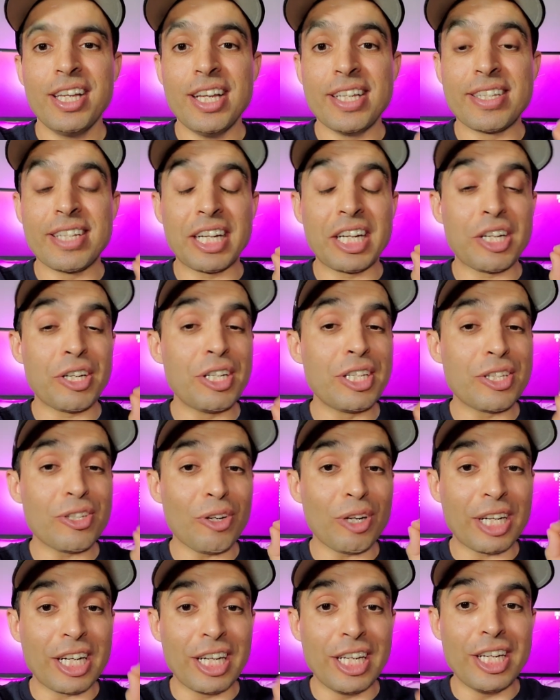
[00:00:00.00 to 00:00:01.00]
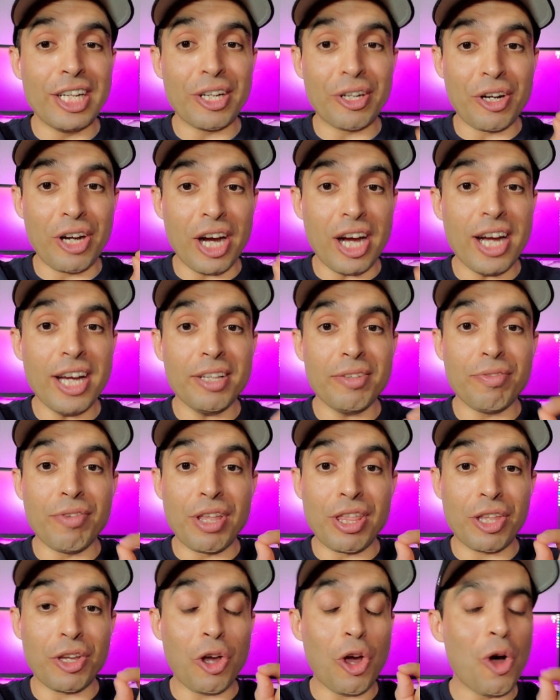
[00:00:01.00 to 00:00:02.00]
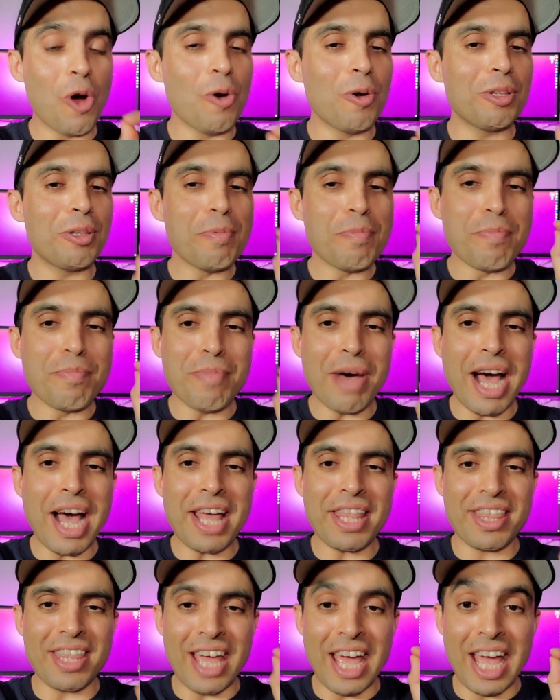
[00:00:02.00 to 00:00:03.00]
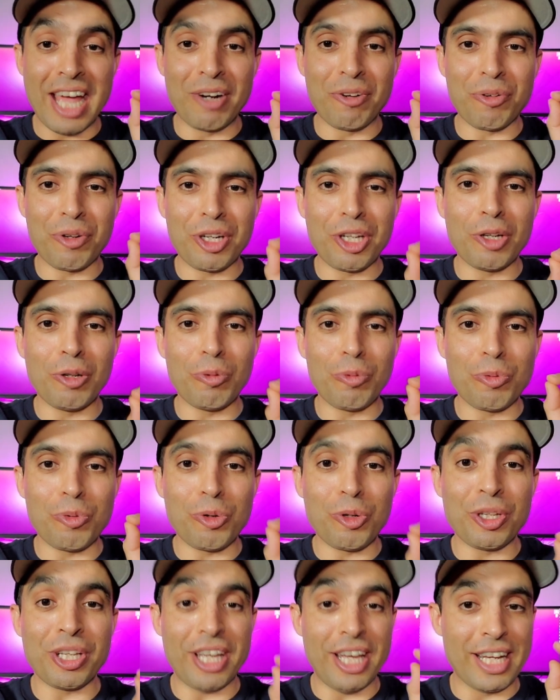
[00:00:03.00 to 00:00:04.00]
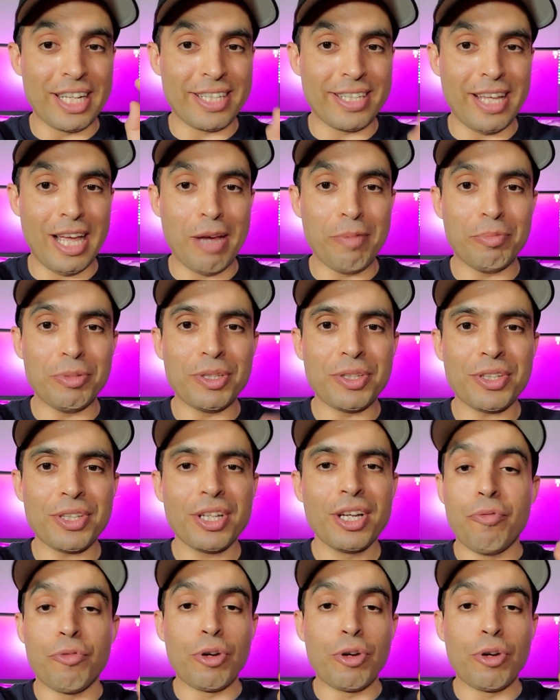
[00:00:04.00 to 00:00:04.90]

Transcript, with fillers: It's a crystal clear guide with code, math, and real world examples.